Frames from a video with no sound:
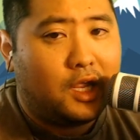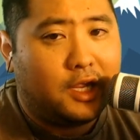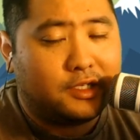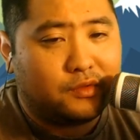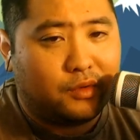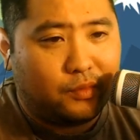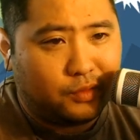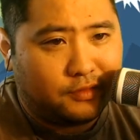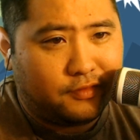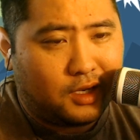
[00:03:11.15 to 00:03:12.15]
It's
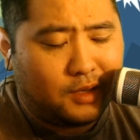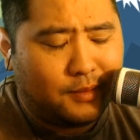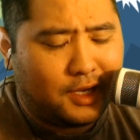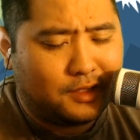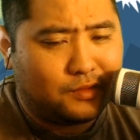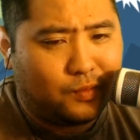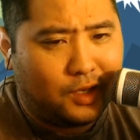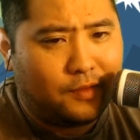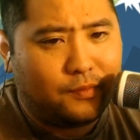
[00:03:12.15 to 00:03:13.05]
Rafam as well,